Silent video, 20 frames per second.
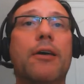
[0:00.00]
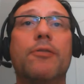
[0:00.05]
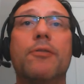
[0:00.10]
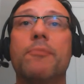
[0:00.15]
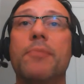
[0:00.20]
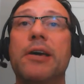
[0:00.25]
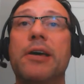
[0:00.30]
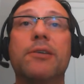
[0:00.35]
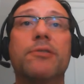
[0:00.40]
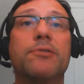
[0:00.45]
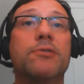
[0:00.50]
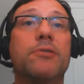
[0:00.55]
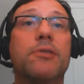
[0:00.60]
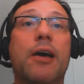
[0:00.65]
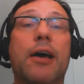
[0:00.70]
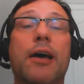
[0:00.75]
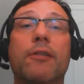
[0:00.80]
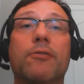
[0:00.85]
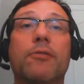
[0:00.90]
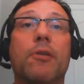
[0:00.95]
it means
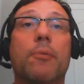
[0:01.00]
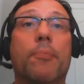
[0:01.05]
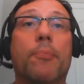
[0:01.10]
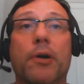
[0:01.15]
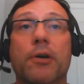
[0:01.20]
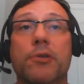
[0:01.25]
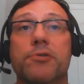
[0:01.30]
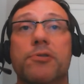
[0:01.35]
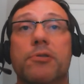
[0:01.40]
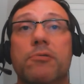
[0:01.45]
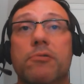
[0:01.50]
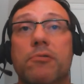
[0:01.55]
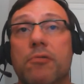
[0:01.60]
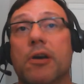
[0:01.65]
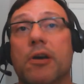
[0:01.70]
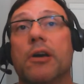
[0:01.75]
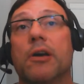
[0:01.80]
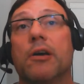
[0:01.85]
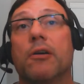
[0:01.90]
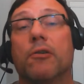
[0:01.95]
that the person,
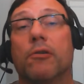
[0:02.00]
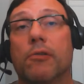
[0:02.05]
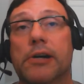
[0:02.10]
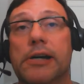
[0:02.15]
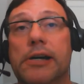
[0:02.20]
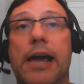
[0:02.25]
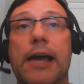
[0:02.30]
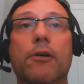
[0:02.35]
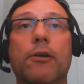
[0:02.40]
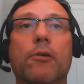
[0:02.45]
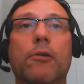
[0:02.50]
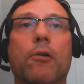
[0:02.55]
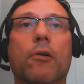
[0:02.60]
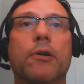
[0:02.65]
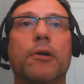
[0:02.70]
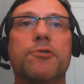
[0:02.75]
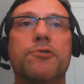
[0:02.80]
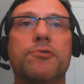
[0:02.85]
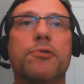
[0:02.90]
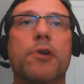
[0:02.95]
the creator or
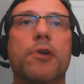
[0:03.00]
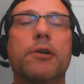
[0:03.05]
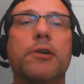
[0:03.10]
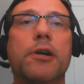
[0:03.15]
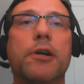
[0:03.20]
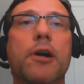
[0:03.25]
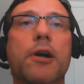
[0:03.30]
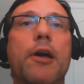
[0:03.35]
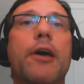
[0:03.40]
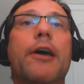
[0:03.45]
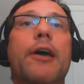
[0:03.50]
instructor,